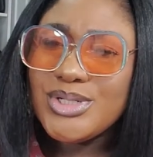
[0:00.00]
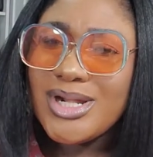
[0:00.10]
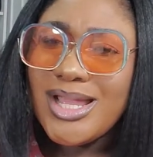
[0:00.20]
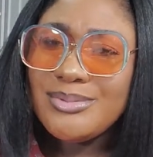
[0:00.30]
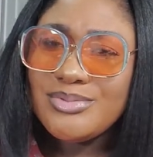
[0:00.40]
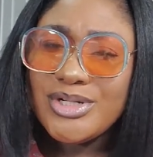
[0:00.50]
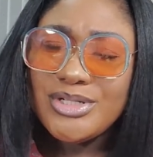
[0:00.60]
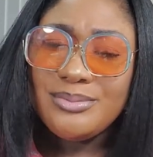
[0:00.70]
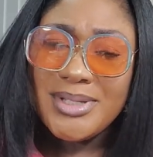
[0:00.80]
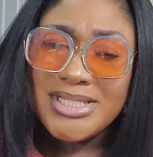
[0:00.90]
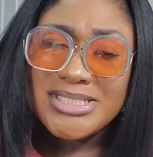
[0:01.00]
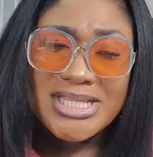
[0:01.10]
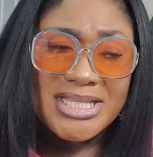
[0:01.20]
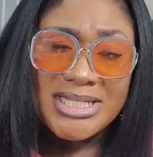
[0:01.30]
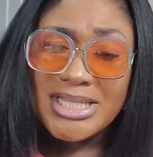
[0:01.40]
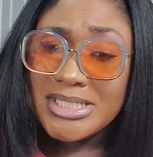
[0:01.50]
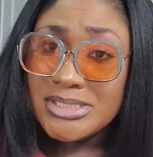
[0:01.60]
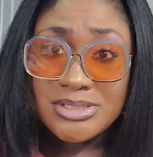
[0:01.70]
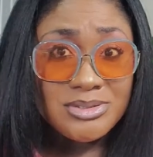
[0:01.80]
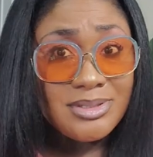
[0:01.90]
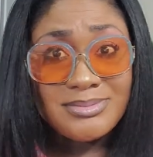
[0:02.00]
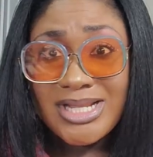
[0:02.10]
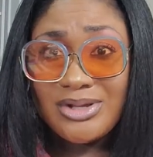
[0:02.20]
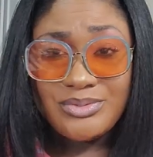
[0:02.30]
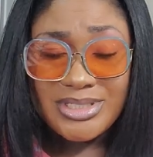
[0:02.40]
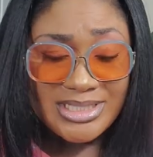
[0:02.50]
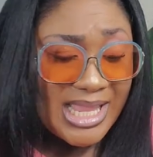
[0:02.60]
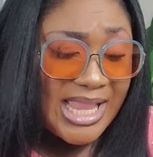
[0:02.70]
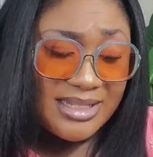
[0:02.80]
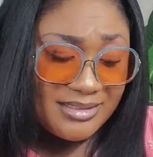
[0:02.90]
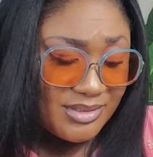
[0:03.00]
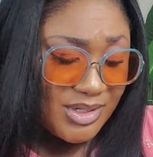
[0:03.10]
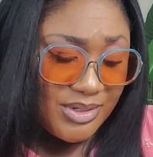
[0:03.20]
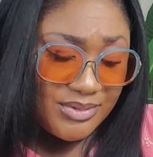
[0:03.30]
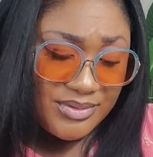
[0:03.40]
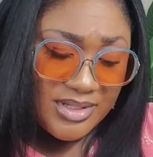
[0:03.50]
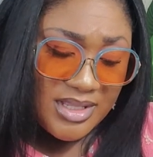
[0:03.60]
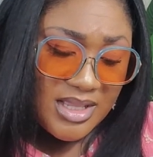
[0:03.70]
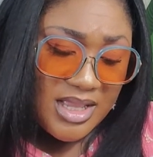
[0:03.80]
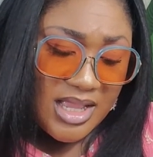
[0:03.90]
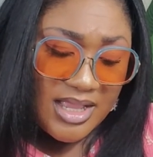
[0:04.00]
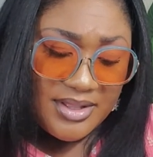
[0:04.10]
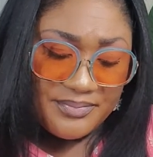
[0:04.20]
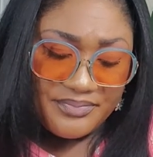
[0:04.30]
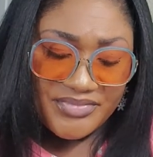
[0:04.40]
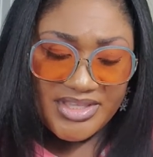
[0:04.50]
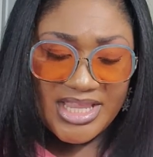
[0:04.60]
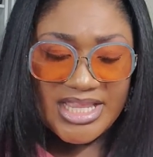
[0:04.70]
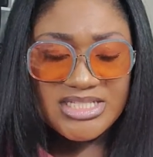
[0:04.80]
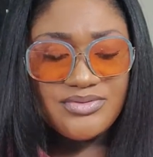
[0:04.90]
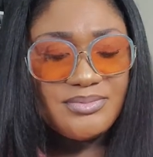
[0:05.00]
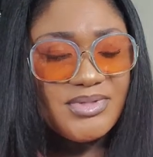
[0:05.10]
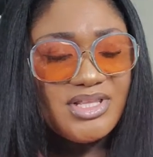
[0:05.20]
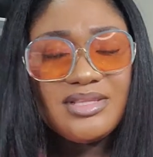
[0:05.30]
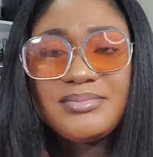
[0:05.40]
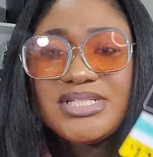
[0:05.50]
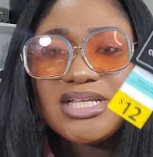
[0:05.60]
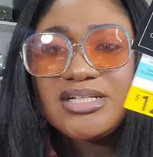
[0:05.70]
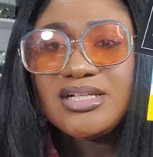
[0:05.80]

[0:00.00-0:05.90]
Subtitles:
cropped where your belly's hanging out, because, you know, I'm not with that. No. Yeah, it's from their limited